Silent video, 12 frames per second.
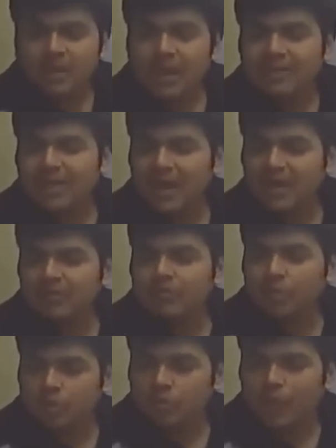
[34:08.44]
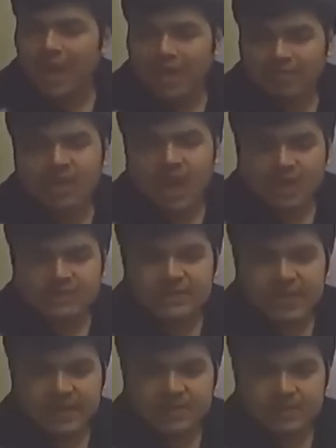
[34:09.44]
the kind of growth we are having in our
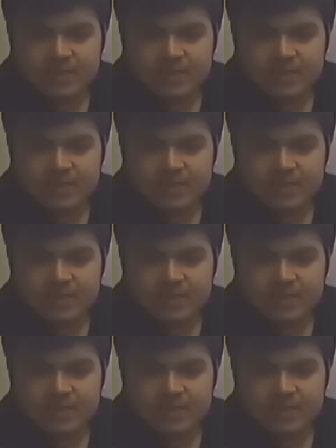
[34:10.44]
state.